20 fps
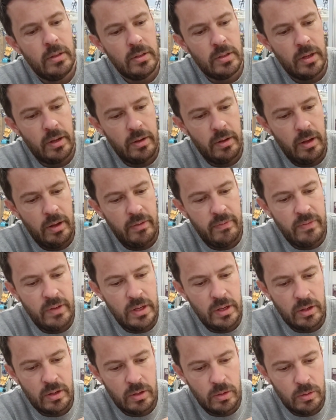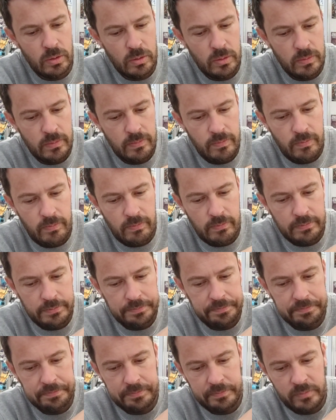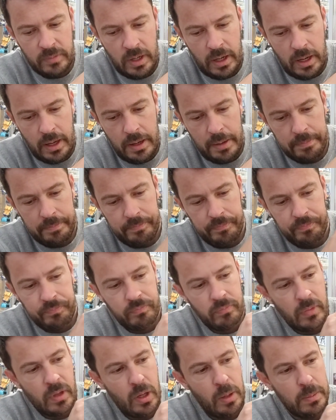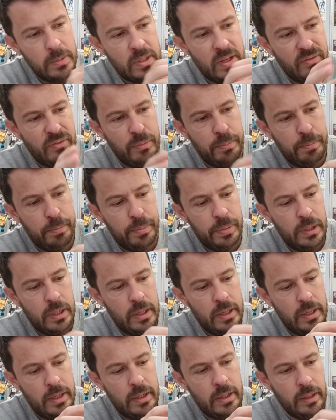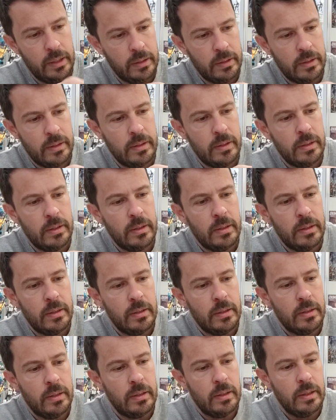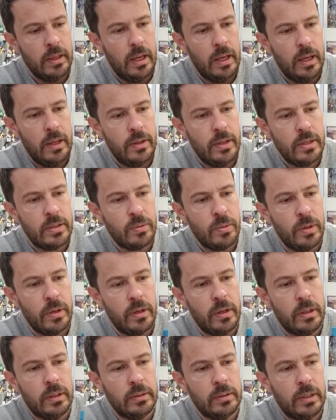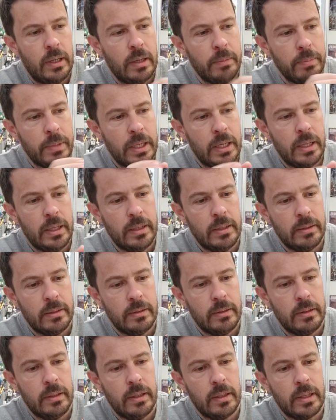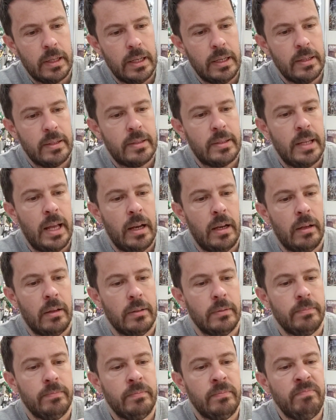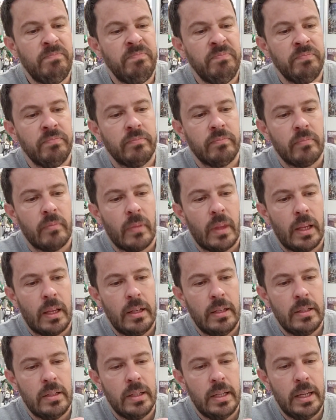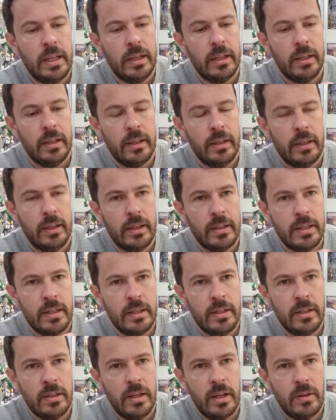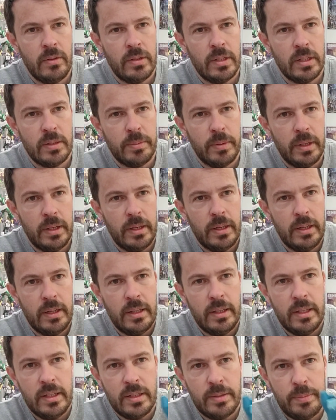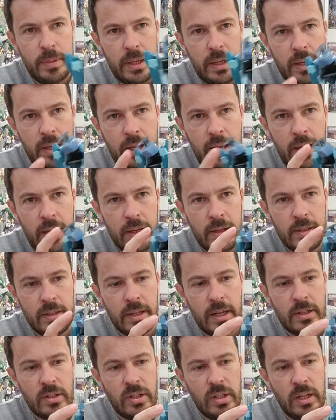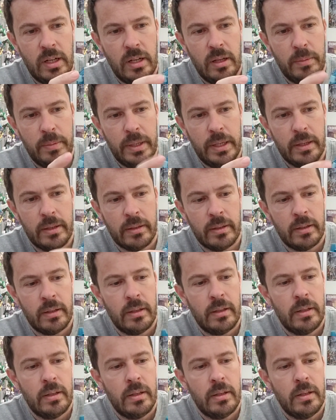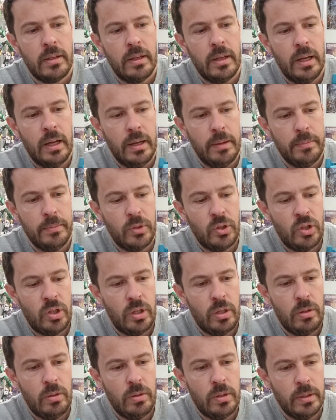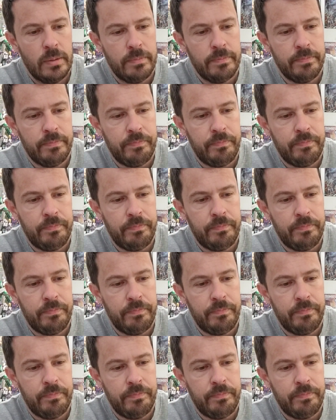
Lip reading: is a vehicle. Got myself a blur, and this one I'm gonna sell on. See, I didn't notice, but this bit here is actually a little bit chewed,